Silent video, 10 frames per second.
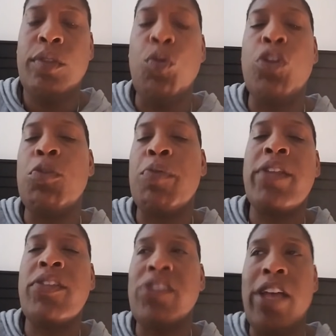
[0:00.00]
When do you
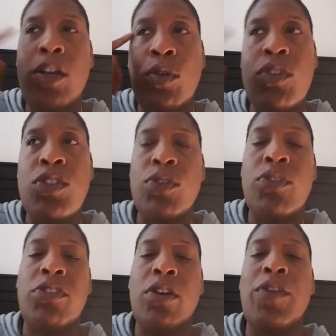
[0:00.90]
break the cycle and tune
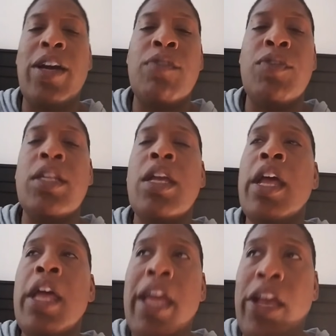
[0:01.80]
yourself out of it?
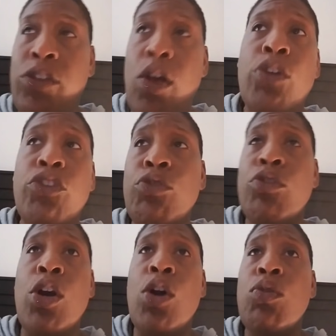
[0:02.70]
As long as you
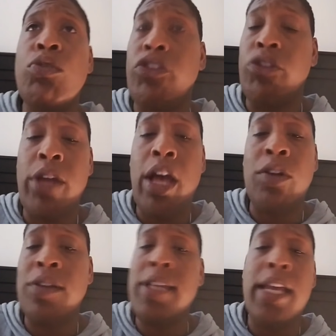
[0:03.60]
know that you're not
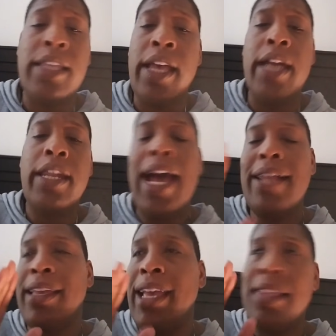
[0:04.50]
going to take that,
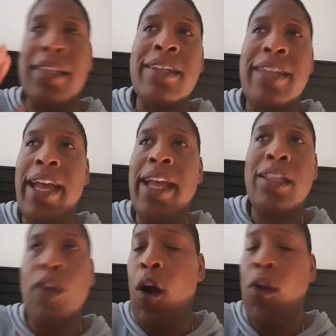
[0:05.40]
at the end of the
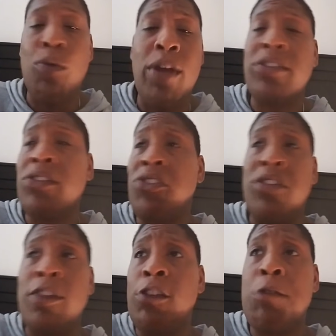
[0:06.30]
day, all the rest of this
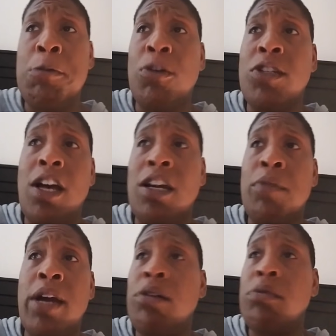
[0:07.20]
shit these people are talking
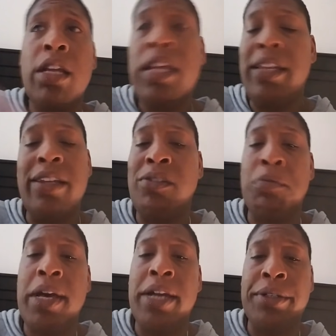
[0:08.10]
about, it doesn't
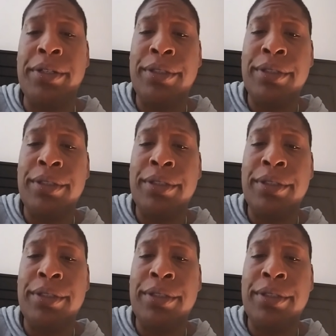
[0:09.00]
matter.